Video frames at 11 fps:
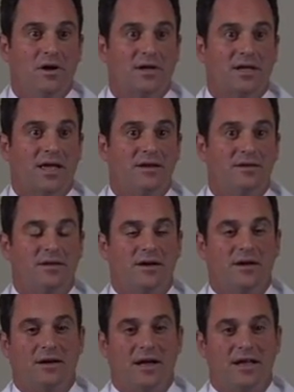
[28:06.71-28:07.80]
Again,
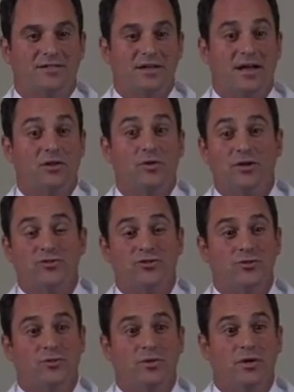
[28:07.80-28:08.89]
as I alluded
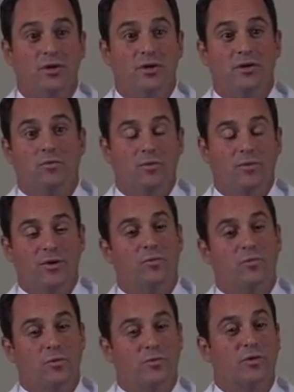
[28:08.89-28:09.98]
to, when we
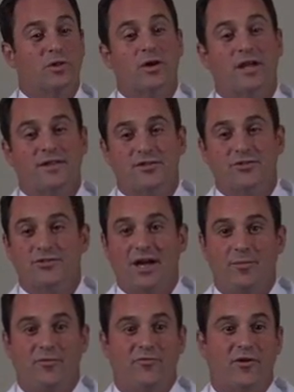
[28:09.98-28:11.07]
look at these
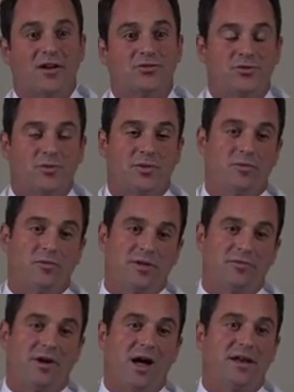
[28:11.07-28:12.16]
type of fractures, we
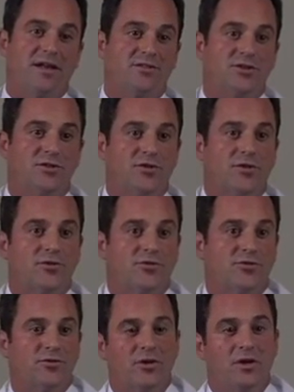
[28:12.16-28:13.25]
divide it into
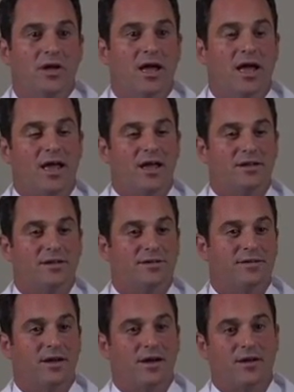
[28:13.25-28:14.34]
thirds. And
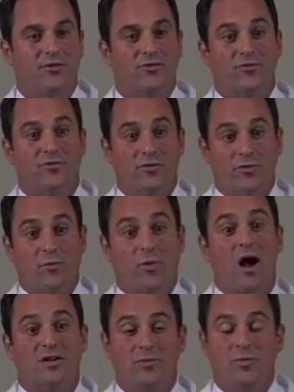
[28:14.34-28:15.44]
so for the
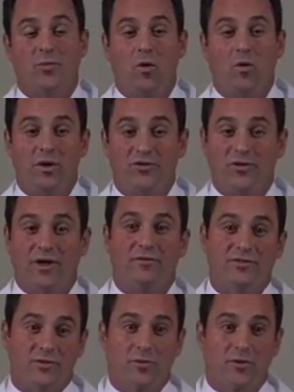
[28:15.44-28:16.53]
proximal pole ones,
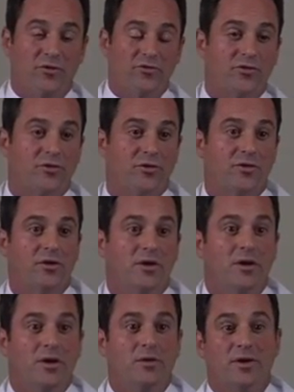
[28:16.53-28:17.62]
obviously we're concerned.
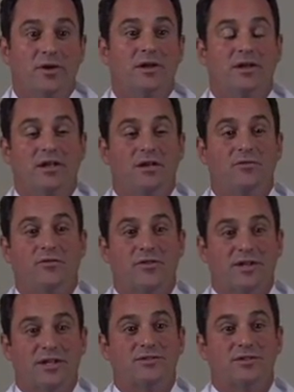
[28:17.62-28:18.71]
But even for the
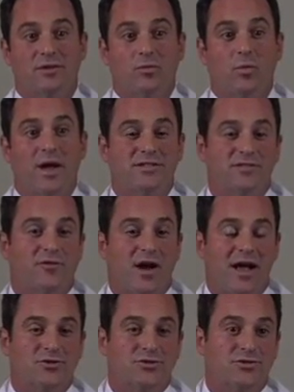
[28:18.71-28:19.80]
distal and waist
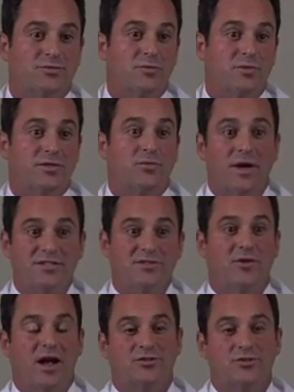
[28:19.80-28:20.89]
fractures, with waist
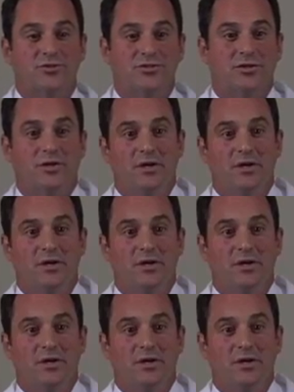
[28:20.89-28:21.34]
fractures,